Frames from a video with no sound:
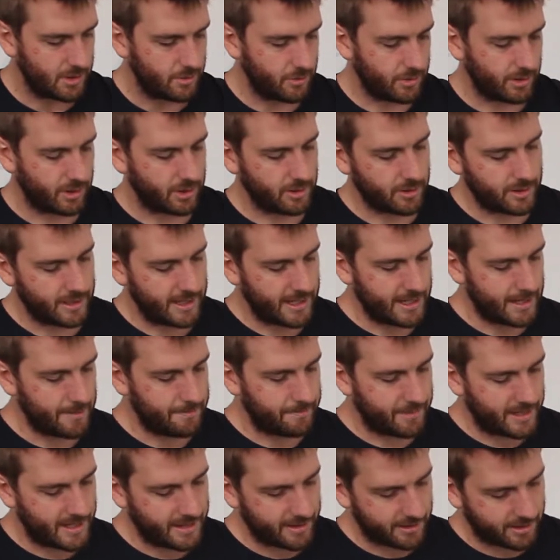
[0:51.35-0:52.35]
we've got
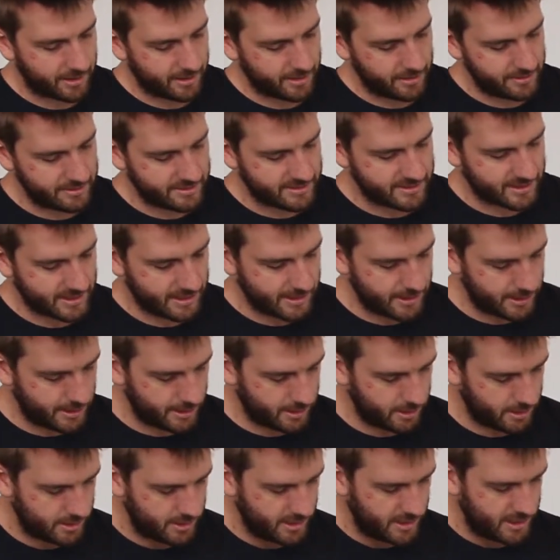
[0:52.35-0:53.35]
our barcode
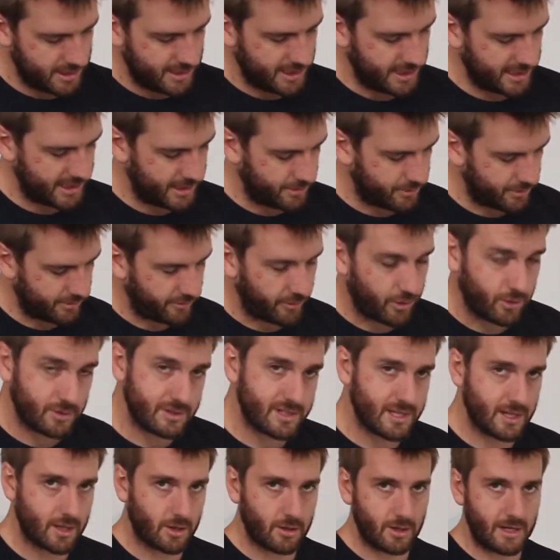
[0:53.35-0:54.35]
scanner, and we've
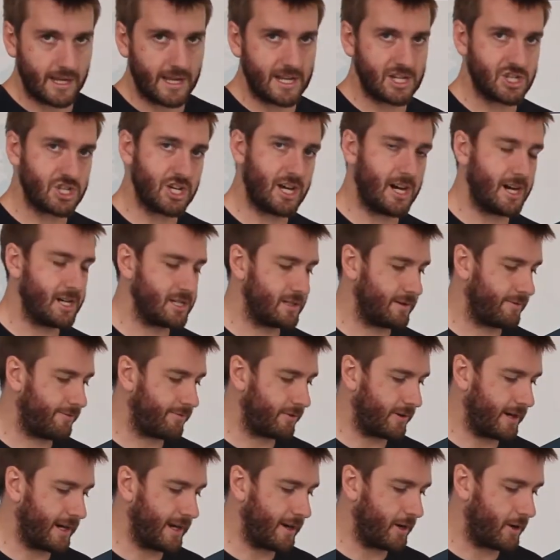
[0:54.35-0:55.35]
also got our charger
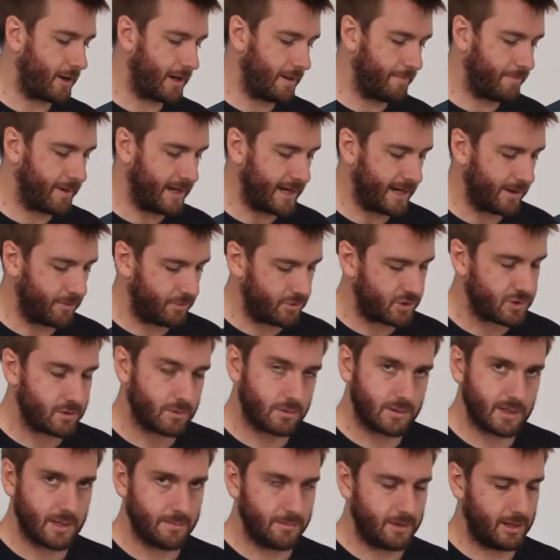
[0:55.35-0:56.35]
for our iPad, which
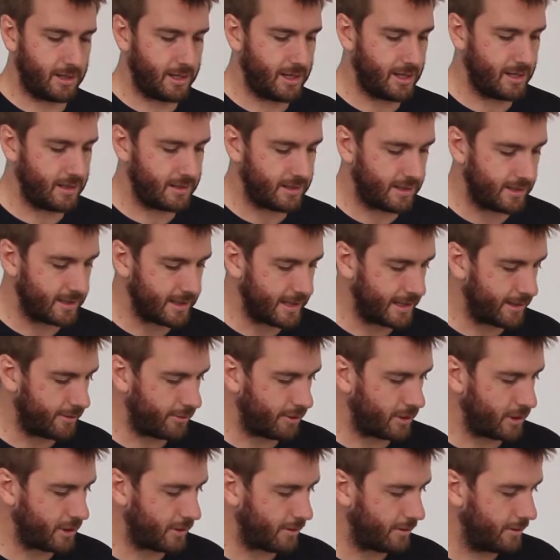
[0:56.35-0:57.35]
will come in handy
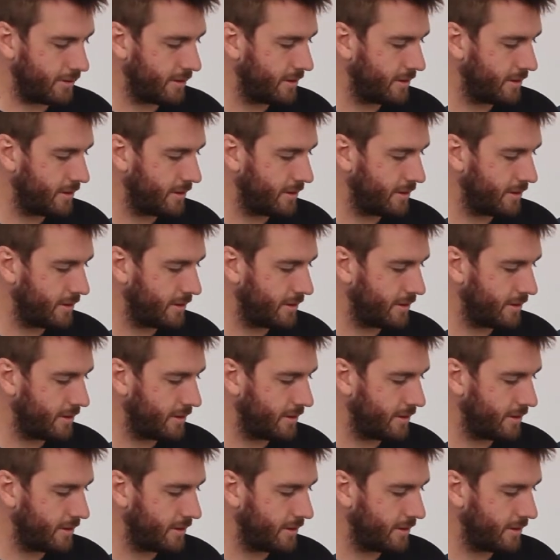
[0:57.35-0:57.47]
later on.